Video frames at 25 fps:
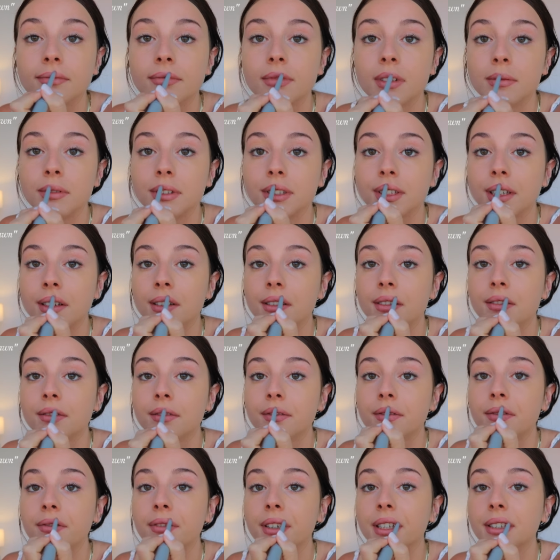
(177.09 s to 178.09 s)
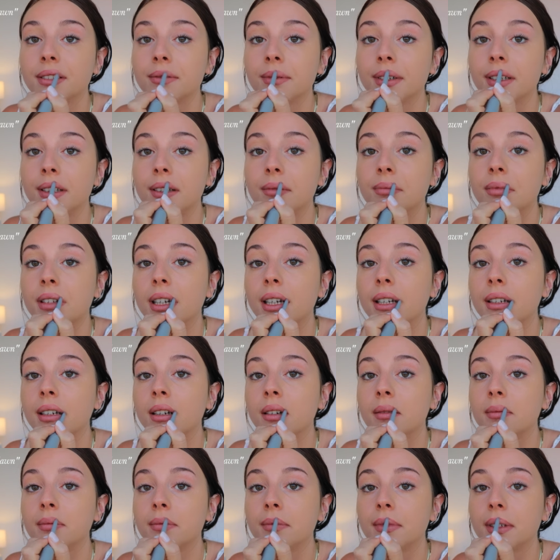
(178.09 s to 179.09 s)
I'm just gonna fix my lip line
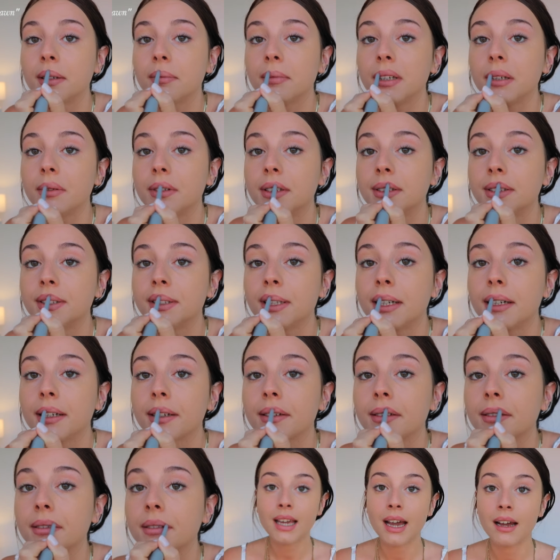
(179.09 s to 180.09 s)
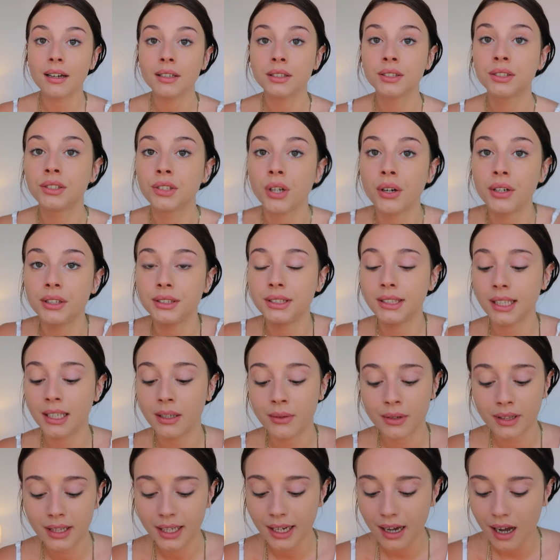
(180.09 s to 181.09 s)
up. Give me one sec. Yeah, so
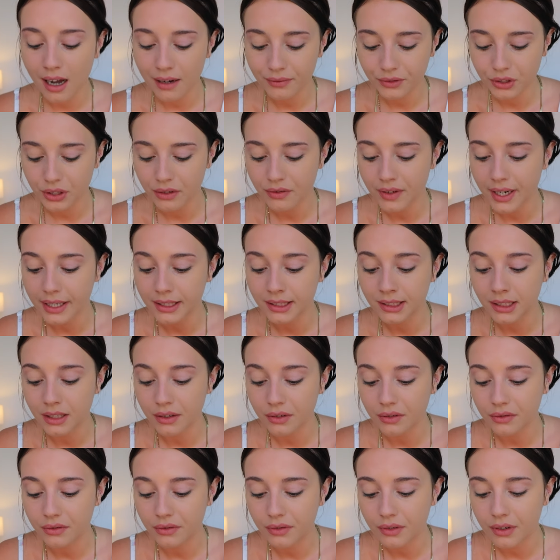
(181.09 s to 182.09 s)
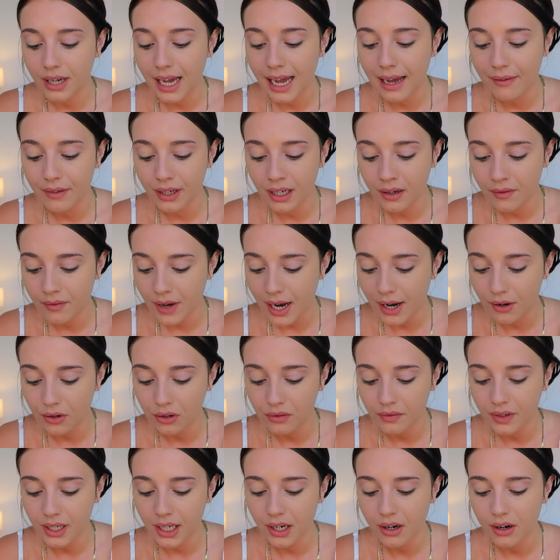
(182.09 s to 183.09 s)
dealing with the after effects of having a
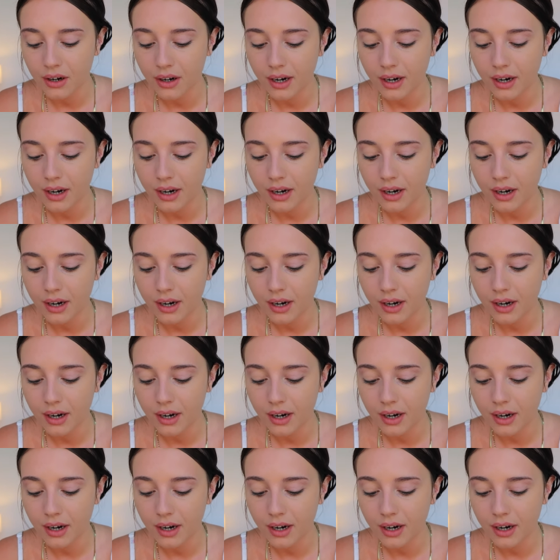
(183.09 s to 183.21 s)
viral video